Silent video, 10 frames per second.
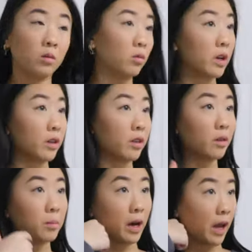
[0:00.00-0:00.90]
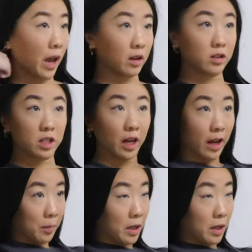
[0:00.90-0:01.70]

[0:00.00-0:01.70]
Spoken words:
with my hair today?